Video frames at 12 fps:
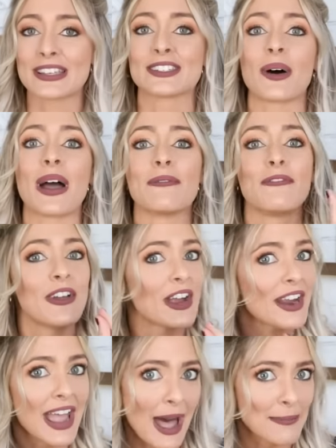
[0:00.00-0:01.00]
So I'm
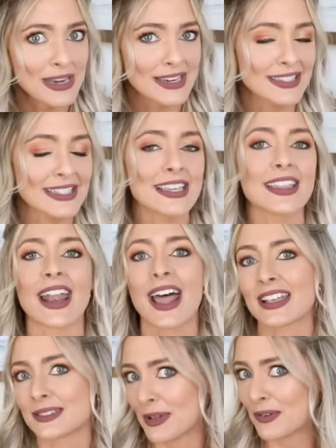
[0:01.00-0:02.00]
very happy to see that it
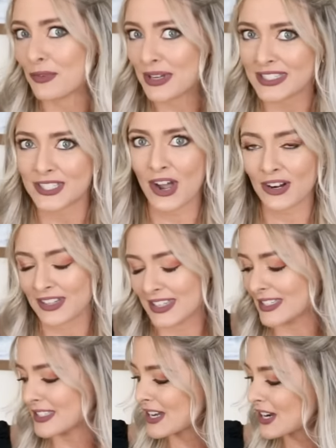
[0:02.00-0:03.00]
has been restocked
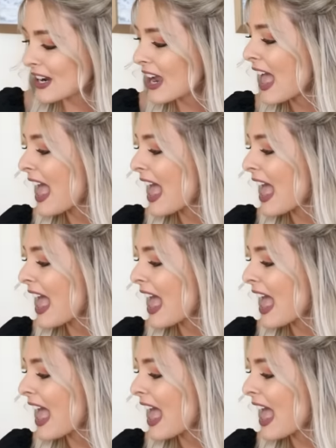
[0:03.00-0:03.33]
this year.